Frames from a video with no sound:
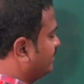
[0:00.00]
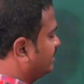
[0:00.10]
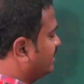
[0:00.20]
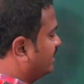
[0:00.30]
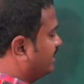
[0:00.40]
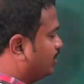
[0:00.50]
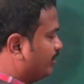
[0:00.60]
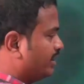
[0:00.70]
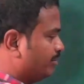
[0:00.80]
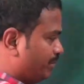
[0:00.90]
with the
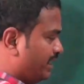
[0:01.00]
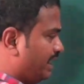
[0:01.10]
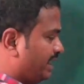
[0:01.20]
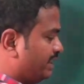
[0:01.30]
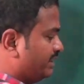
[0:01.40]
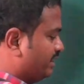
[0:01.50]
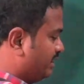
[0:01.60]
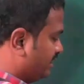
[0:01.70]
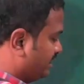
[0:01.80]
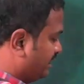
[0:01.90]
aluminum plate,
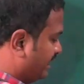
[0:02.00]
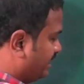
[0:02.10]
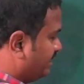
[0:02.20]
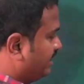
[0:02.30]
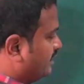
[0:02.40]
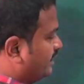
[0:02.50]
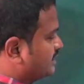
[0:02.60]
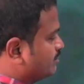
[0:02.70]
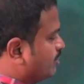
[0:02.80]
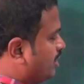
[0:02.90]
then a
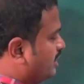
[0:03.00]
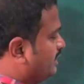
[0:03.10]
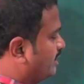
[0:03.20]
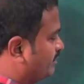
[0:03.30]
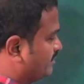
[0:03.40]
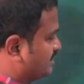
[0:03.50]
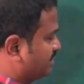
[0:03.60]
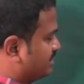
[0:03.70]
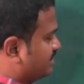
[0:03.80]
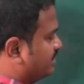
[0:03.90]
small
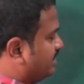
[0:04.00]
EMFs